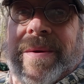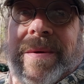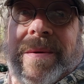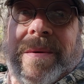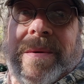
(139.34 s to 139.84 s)

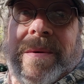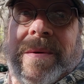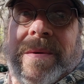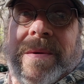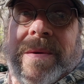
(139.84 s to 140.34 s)

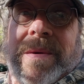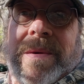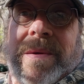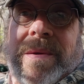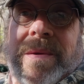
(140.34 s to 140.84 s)

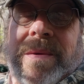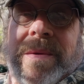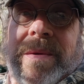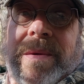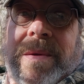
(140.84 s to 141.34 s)

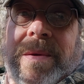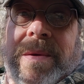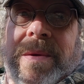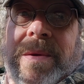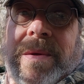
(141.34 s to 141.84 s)

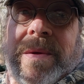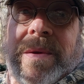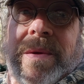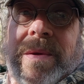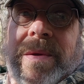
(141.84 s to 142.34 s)

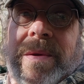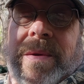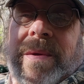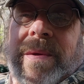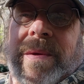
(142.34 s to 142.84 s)

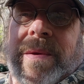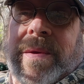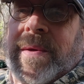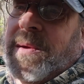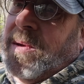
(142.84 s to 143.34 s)
Nothing is said.